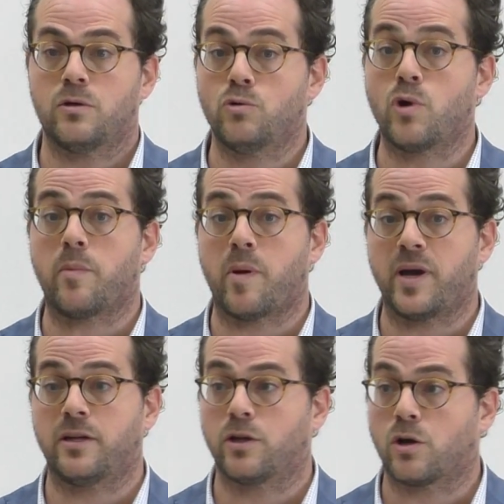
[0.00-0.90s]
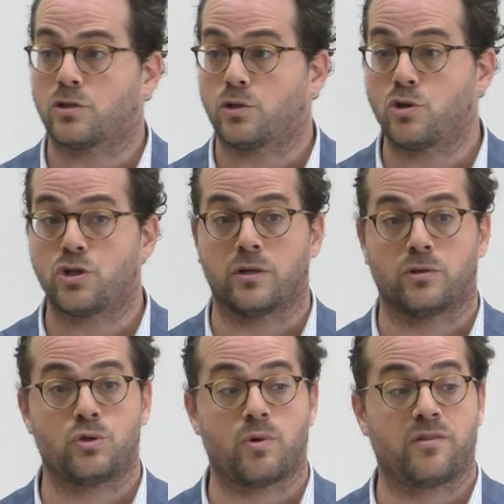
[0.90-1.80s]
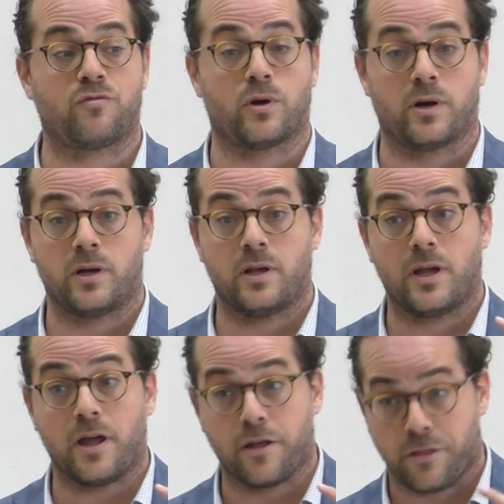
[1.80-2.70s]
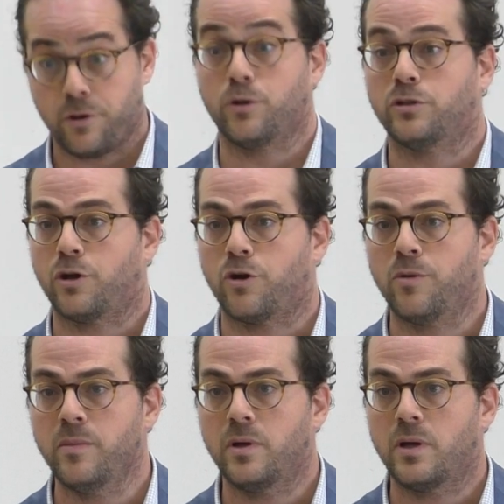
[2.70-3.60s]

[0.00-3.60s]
Uribe amended the Constitution to run for a 3rd term.